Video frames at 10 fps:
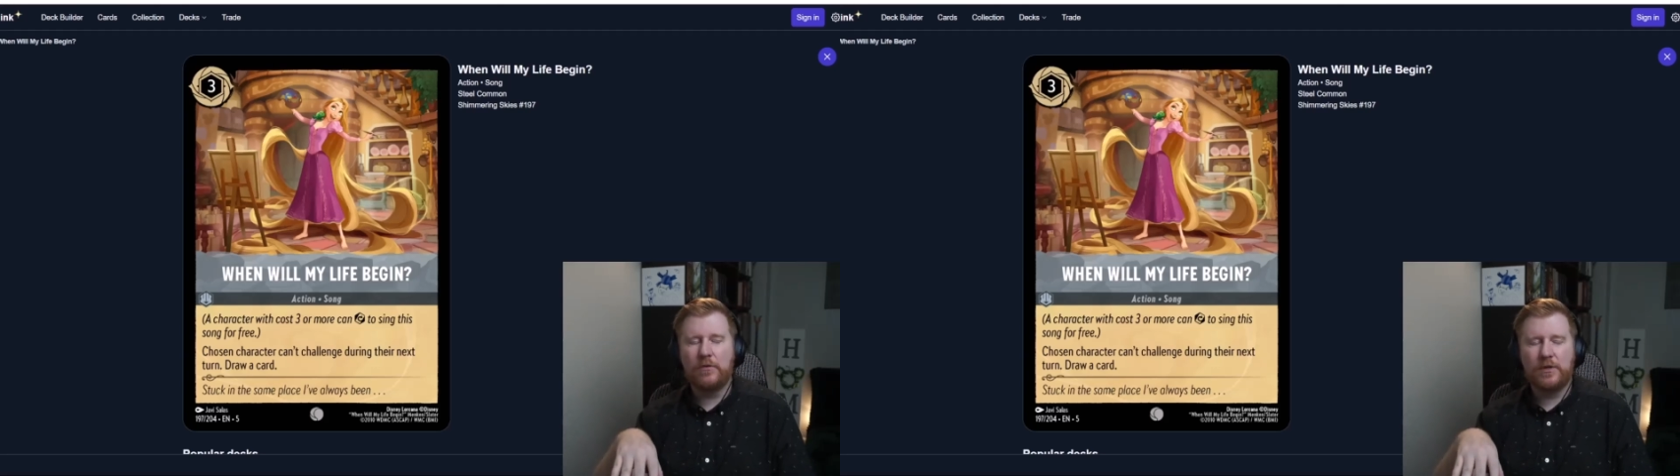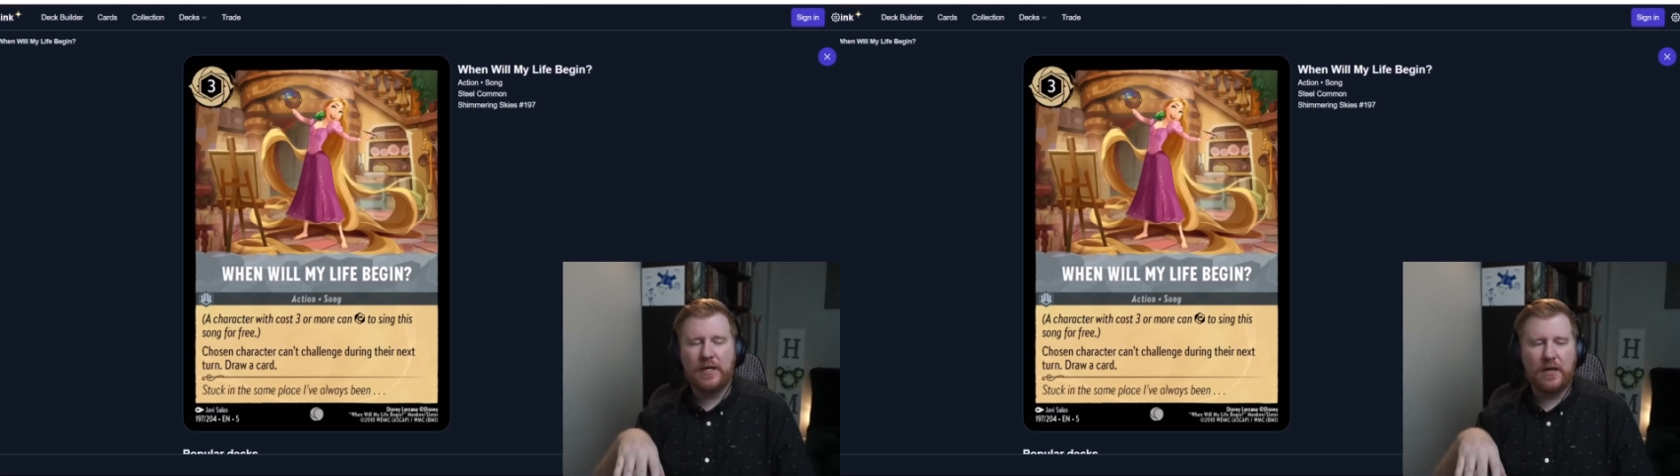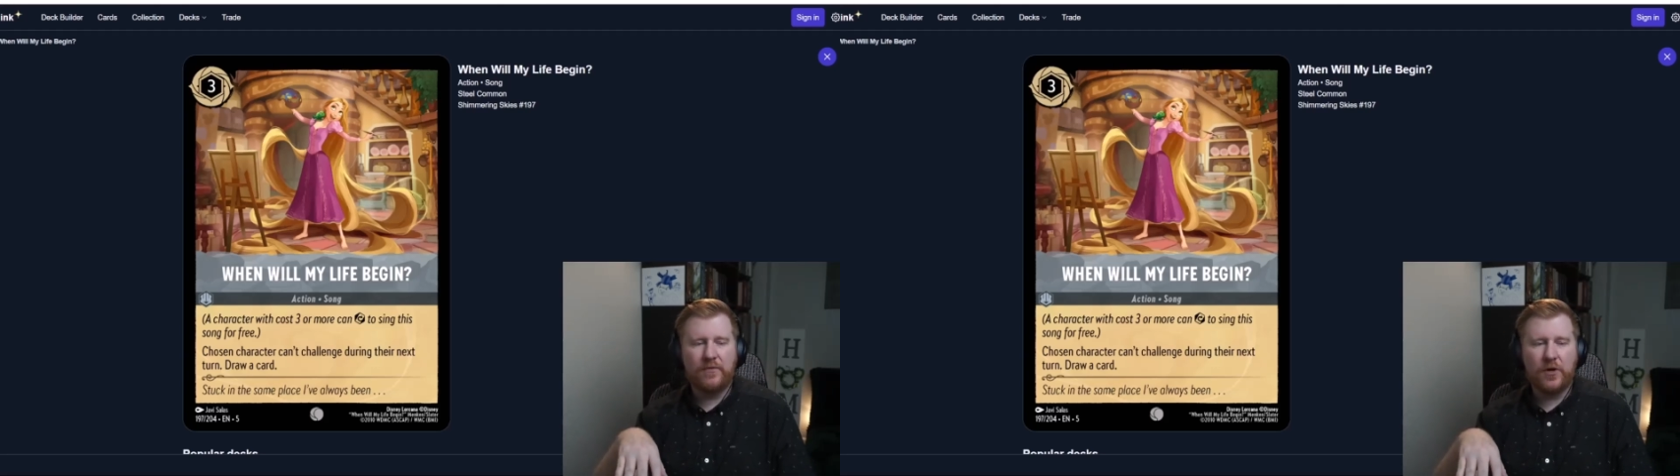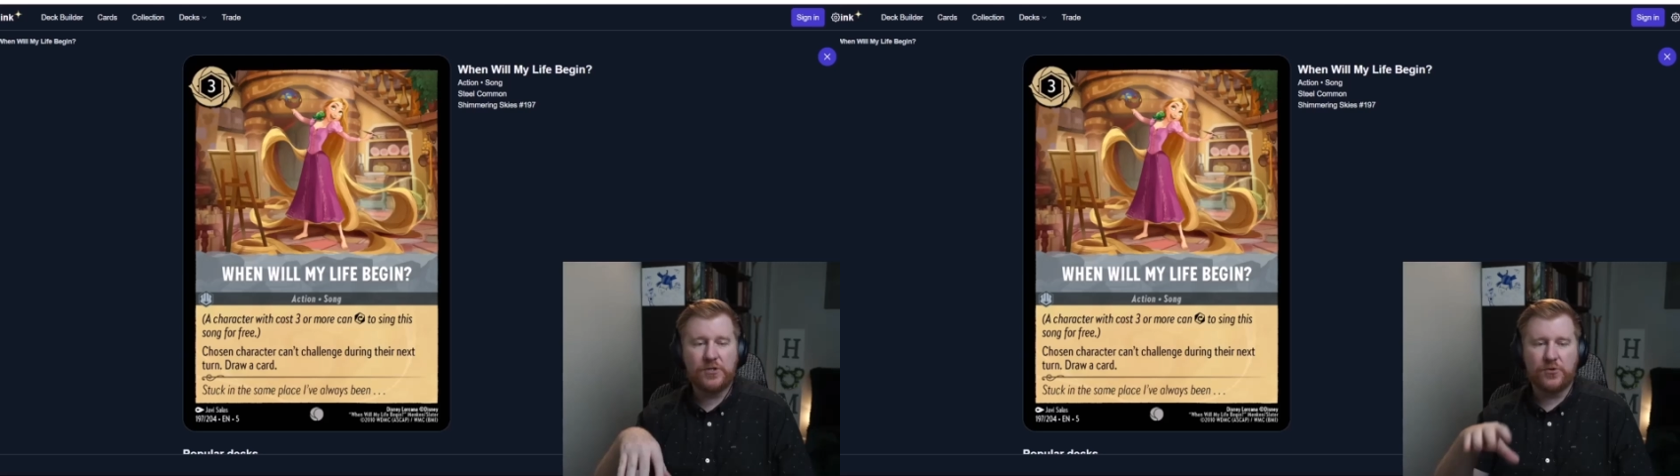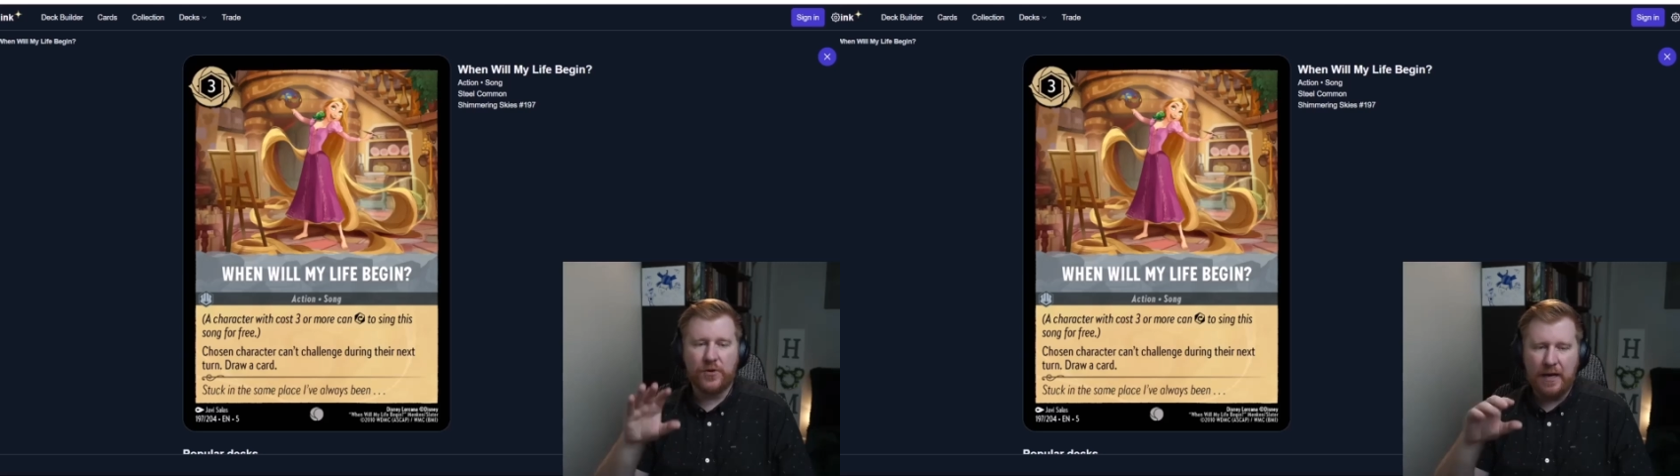King of Hearts or
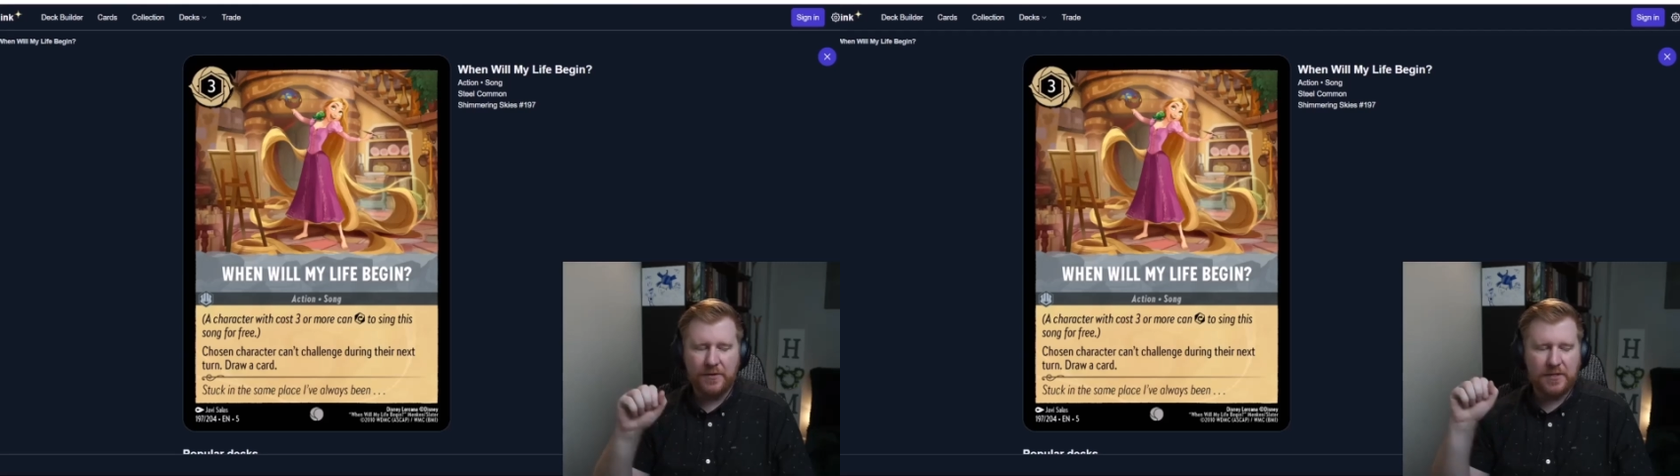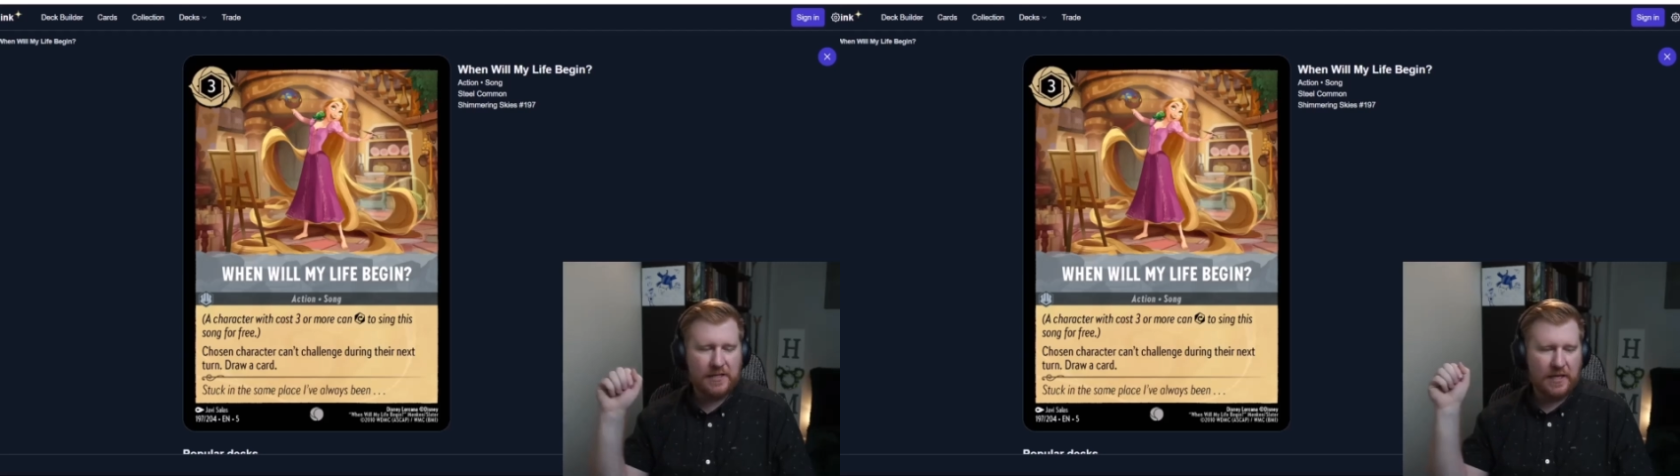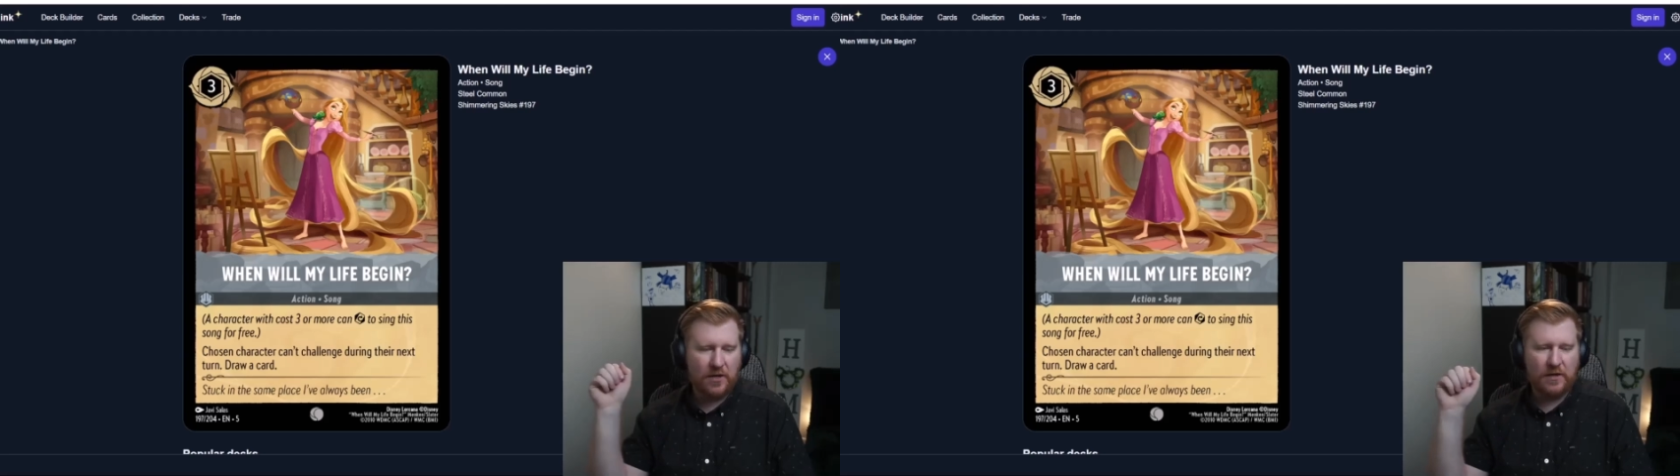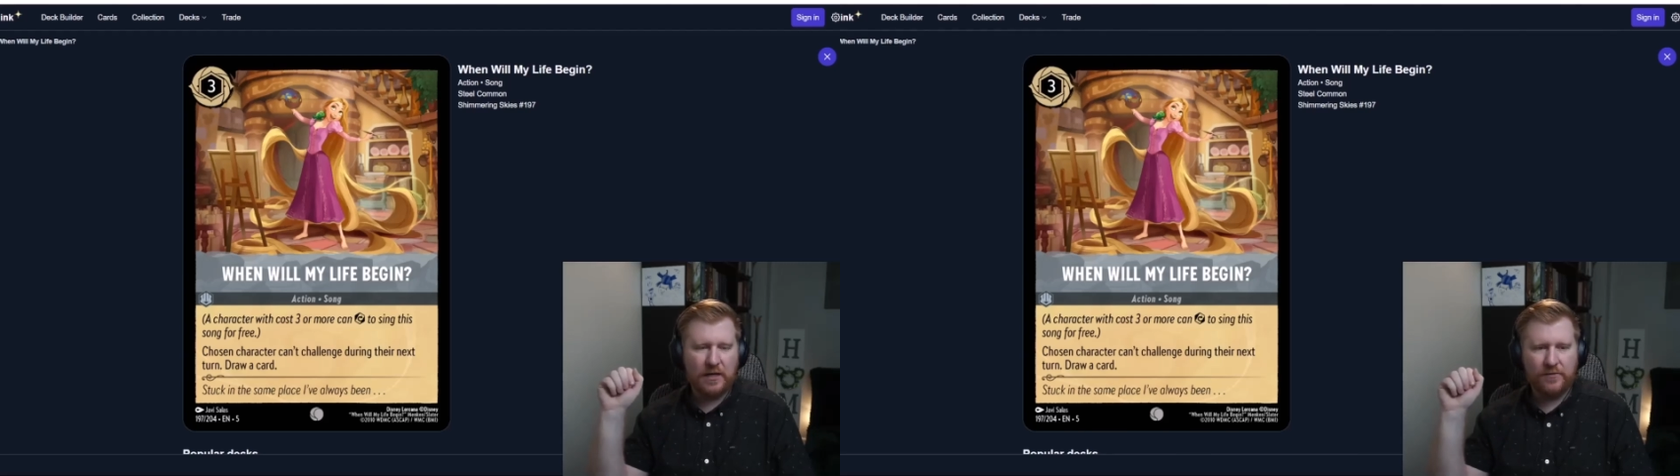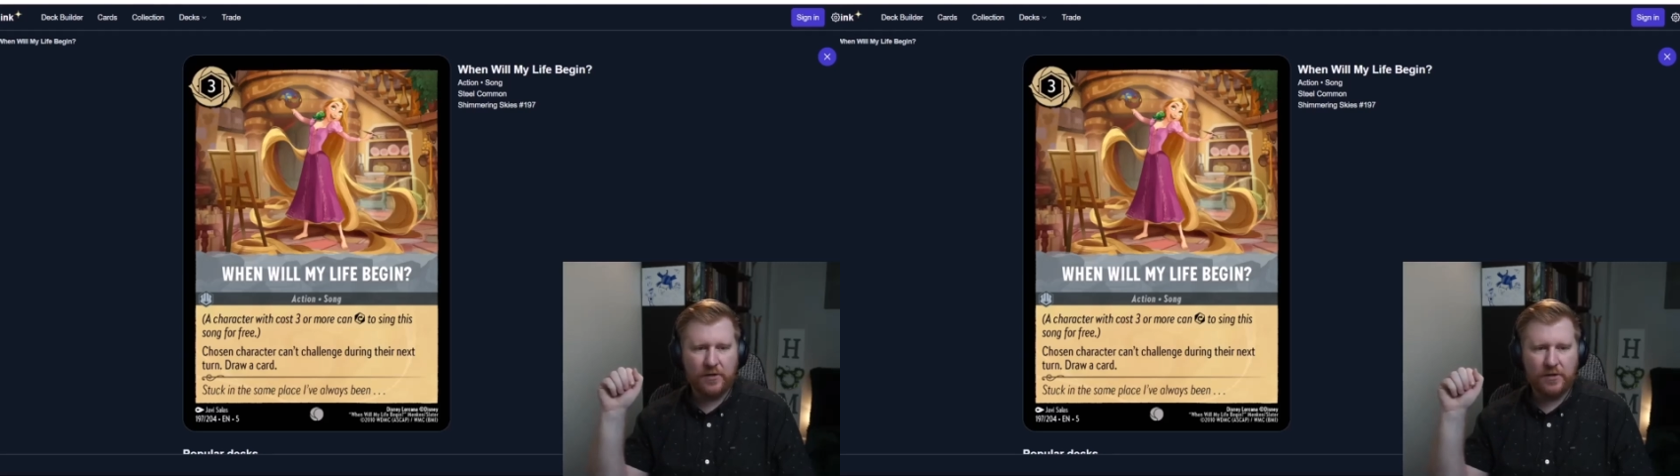able to take out King of
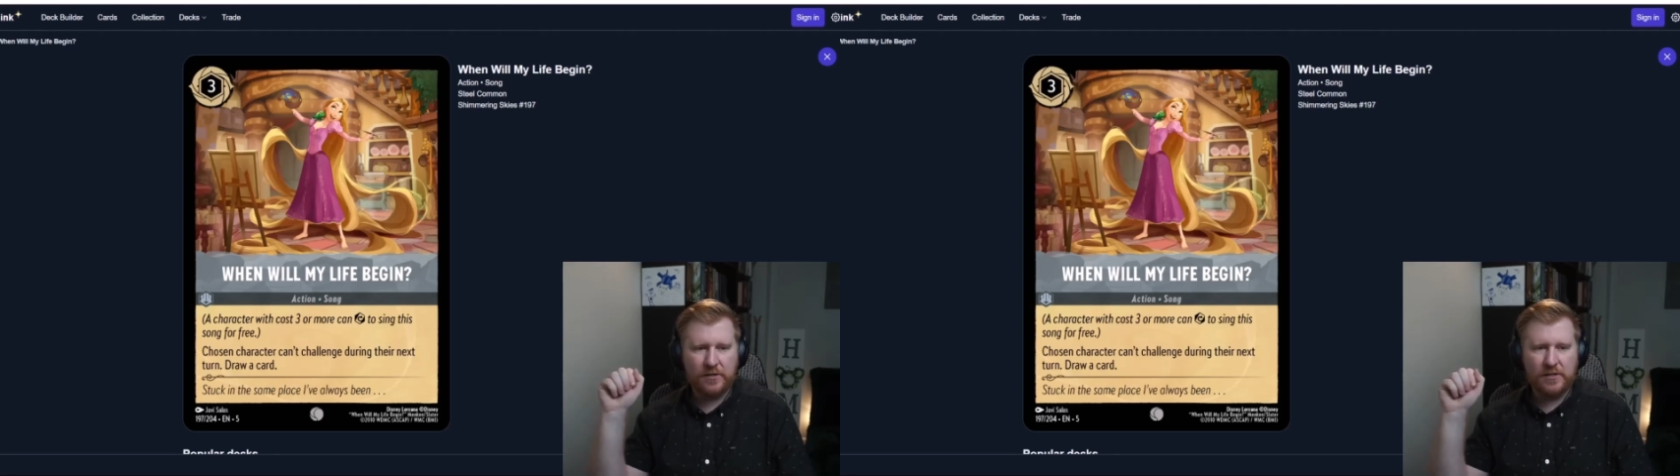Hearts,